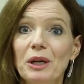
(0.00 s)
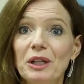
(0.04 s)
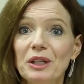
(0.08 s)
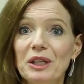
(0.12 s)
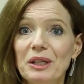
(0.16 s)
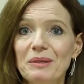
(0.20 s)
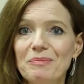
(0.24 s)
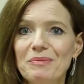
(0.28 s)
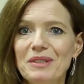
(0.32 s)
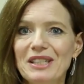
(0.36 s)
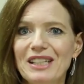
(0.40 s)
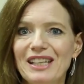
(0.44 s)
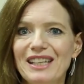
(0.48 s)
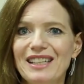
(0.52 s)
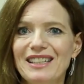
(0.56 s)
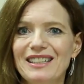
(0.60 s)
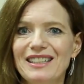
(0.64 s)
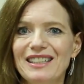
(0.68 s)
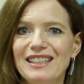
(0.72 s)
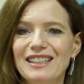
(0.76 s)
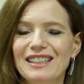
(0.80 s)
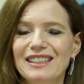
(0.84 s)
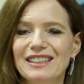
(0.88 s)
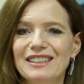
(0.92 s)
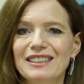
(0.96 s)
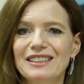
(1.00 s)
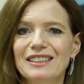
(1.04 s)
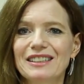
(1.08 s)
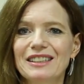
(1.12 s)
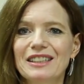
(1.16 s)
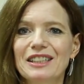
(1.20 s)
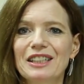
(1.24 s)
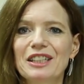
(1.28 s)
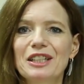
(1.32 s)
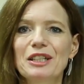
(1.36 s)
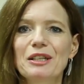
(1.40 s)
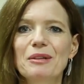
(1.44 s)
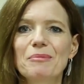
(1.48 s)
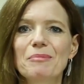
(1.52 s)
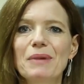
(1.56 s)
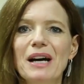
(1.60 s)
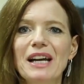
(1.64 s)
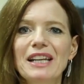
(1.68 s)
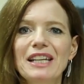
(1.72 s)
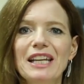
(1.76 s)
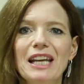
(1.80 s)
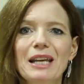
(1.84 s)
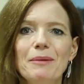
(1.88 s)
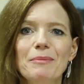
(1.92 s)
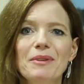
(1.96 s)
welcome to India.
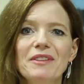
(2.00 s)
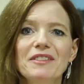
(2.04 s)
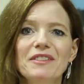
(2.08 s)
My name